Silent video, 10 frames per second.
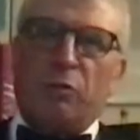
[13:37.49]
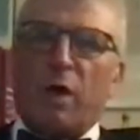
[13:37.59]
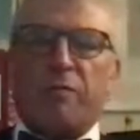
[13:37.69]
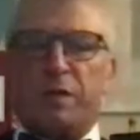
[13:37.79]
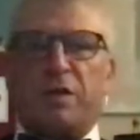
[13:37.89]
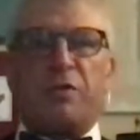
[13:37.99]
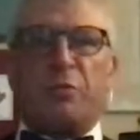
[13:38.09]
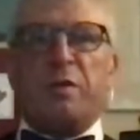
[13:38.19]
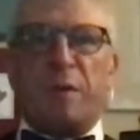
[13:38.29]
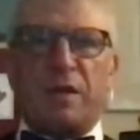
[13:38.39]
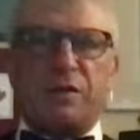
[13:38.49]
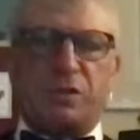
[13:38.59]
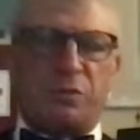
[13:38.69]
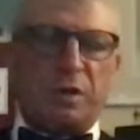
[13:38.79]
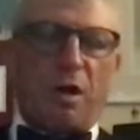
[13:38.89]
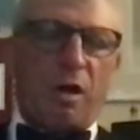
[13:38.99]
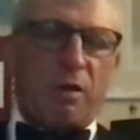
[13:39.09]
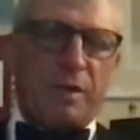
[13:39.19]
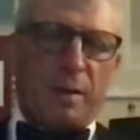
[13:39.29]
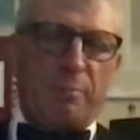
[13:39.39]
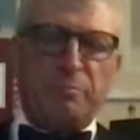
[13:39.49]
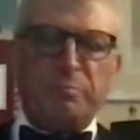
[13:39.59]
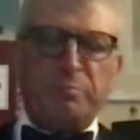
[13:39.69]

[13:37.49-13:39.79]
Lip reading: roughly 3 months to read all of them.